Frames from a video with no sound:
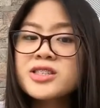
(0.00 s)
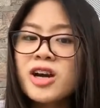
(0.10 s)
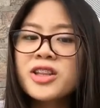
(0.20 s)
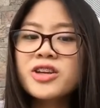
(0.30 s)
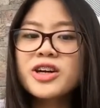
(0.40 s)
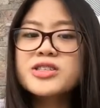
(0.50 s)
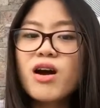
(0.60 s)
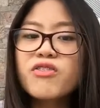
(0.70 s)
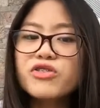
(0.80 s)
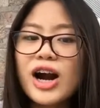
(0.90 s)
standards
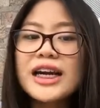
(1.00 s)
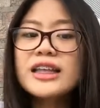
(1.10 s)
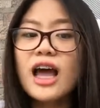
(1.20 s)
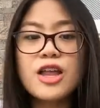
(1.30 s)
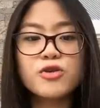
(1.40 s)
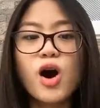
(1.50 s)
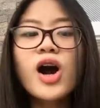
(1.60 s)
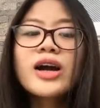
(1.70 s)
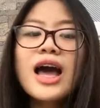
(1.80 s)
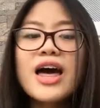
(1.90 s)
of right and
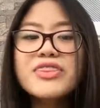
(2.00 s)
wrong